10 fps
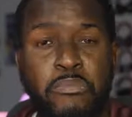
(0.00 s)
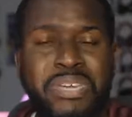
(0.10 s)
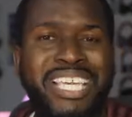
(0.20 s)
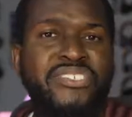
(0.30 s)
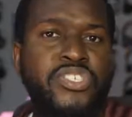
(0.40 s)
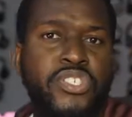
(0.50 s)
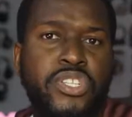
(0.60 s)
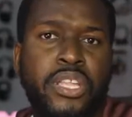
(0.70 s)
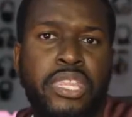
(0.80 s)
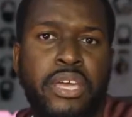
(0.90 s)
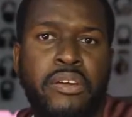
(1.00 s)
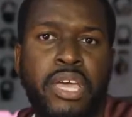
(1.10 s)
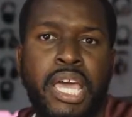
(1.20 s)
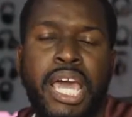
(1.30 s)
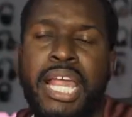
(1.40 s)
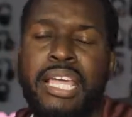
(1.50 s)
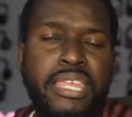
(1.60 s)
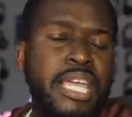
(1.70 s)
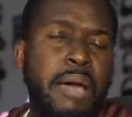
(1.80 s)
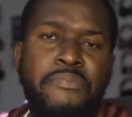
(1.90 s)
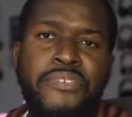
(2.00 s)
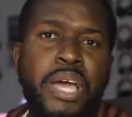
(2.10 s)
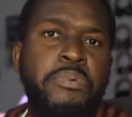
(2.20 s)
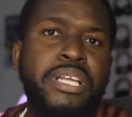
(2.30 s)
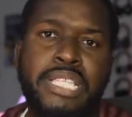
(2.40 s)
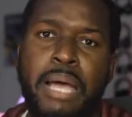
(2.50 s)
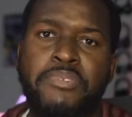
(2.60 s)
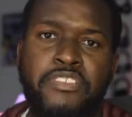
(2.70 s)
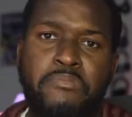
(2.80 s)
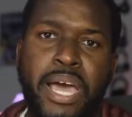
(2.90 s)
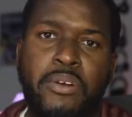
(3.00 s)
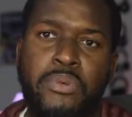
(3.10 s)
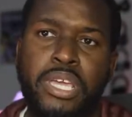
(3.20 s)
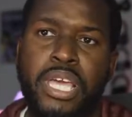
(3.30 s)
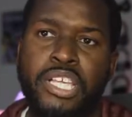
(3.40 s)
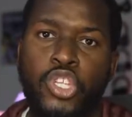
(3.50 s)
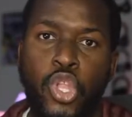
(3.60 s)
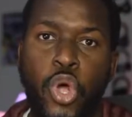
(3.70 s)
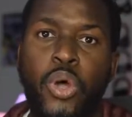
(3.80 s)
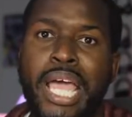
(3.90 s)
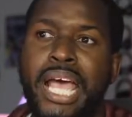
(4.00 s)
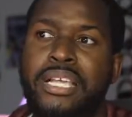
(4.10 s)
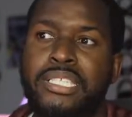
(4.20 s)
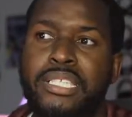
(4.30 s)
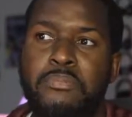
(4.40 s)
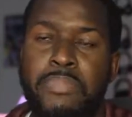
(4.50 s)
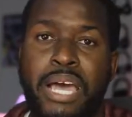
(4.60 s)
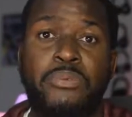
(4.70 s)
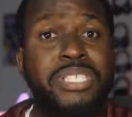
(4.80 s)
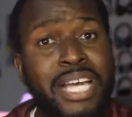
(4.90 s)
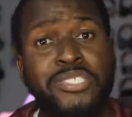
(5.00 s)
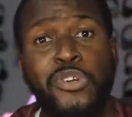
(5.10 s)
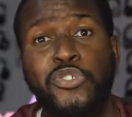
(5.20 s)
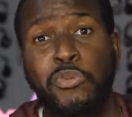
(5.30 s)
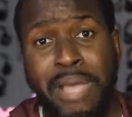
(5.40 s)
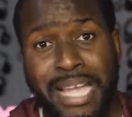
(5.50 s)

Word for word: for me, it's just not there. And I think I'm fine with adaptive battery as long as the battery size also